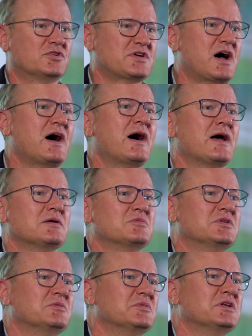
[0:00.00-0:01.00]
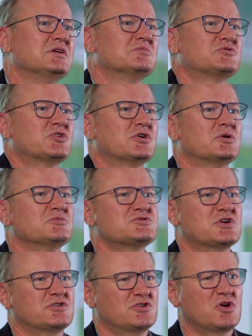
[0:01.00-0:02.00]
time, in the medium term,
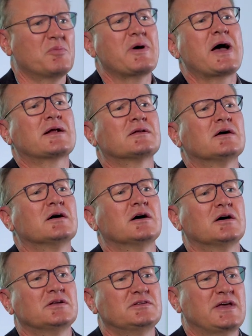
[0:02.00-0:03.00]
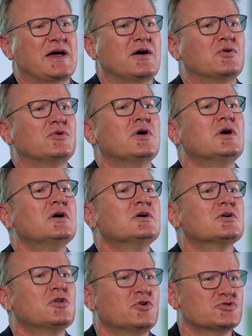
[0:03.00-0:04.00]
start to go back down
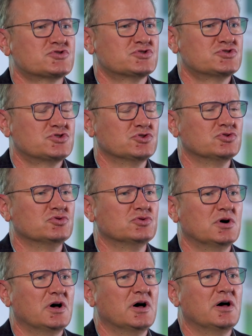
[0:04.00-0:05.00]
closer to